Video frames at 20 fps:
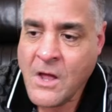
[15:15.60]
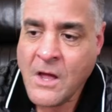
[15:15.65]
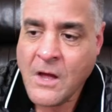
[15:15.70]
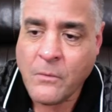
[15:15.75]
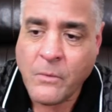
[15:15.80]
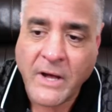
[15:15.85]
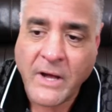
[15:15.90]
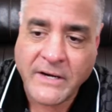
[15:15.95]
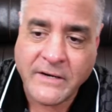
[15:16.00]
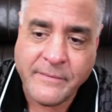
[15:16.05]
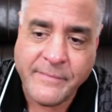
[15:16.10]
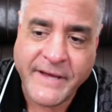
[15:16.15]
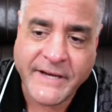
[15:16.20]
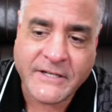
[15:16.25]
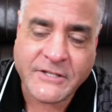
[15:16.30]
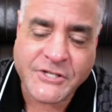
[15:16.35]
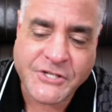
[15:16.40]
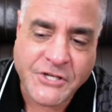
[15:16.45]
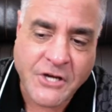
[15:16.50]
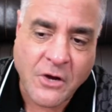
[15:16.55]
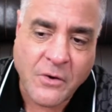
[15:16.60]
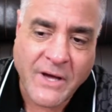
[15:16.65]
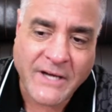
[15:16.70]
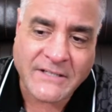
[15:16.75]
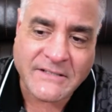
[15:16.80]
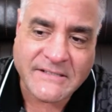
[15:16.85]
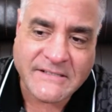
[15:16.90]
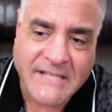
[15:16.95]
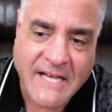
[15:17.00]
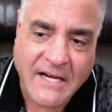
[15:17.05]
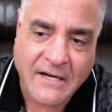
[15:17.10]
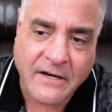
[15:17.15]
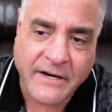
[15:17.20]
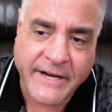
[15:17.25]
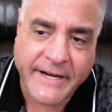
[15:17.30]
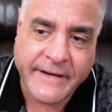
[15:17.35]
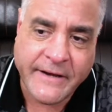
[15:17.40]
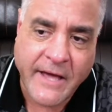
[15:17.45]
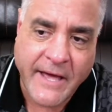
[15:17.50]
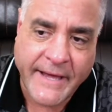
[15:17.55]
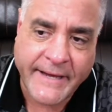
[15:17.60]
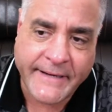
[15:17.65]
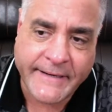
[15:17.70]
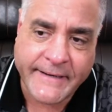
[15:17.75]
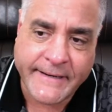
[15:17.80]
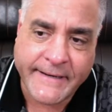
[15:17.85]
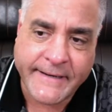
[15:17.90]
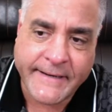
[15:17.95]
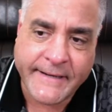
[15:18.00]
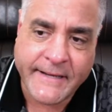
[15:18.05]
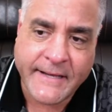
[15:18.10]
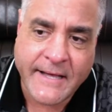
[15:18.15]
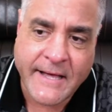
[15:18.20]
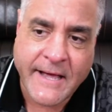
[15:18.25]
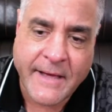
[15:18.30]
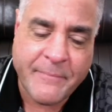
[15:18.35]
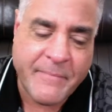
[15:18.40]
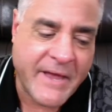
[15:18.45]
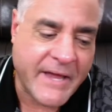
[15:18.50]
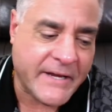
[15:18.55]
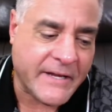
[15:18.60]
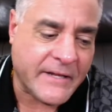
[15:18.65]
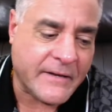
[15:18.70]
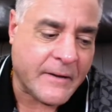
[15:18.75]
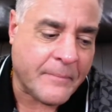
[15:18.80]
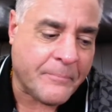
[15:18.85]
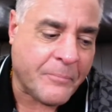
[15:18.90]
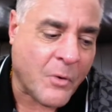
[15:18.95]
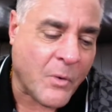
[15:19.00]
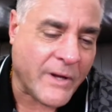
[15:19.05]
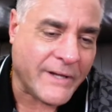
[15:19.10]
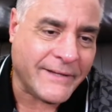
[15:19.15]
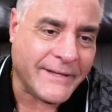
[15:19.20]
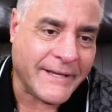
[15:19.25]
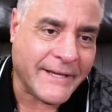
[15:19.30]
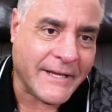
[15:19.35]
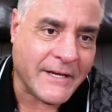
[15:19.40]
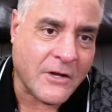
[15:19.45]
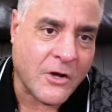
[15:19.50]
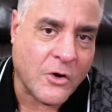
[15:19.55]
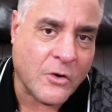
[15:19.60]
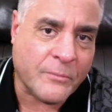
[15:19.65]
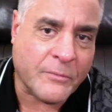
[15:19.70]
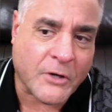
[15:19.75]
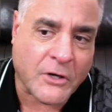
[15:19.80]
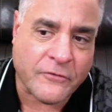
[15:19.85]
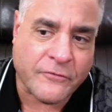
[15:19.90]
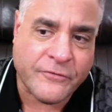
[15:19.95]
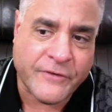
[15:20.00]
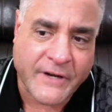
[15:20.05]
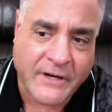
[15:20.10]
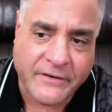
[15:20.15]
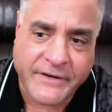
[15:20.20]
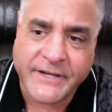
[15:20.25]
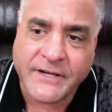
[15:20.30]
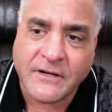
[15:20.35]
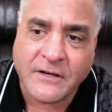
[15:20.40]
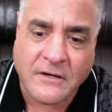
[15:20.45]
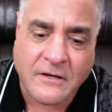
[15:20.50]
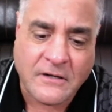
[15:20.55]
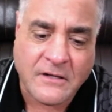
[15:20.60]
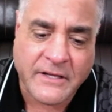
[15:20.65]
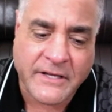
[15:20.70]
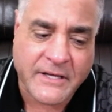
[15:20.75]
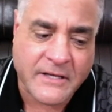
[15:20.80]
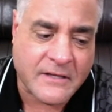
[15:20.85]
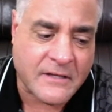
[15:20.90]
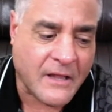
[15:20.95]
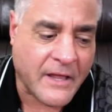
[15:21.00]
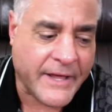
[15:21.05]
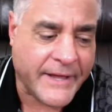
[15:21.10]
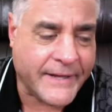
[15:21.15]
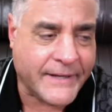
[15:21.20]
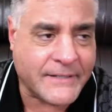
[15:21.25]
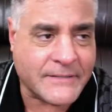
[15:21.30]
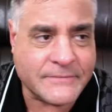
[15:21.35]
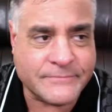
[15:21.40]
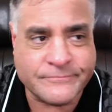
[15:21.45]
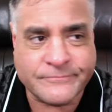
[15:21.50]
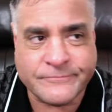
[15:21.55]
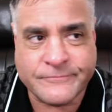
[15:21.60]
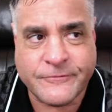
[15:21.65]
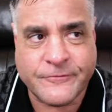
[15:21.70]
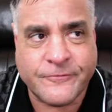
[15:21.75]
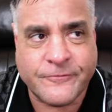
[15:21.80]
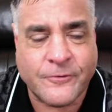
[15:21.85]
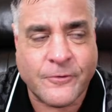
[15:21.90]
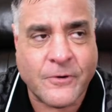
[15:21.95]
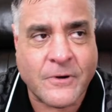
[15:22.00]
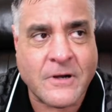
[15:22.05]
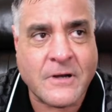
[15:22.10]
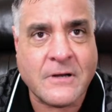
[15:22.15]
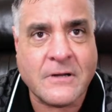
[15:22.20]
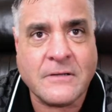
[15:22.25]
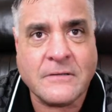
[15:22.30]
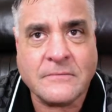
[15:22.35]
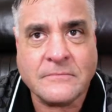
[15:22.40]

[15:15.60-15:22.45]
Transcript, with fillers: I wanted to make a show on a Saturday night. I made it a point to get home er, very early at like four,